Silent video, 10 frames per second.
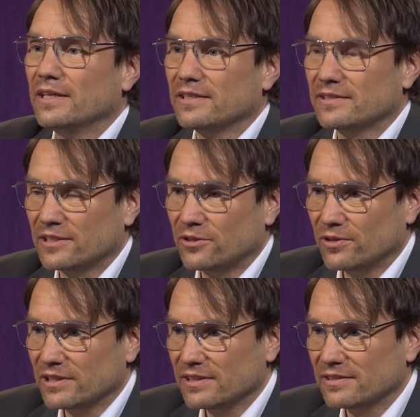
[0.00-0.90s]
the
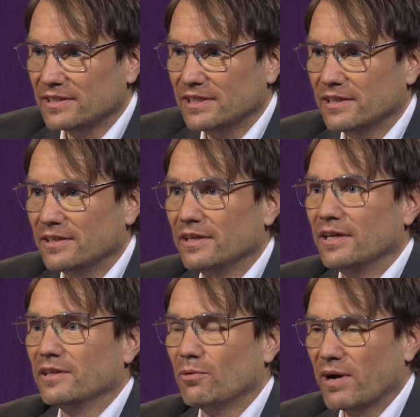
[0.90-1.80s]
security is here,
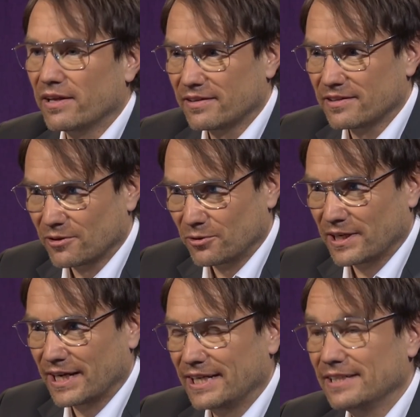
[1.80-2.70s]
the wealth is
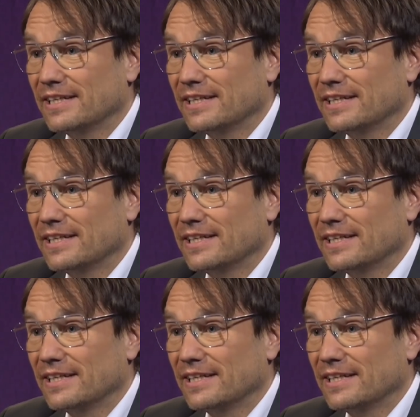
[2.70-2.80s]
okay.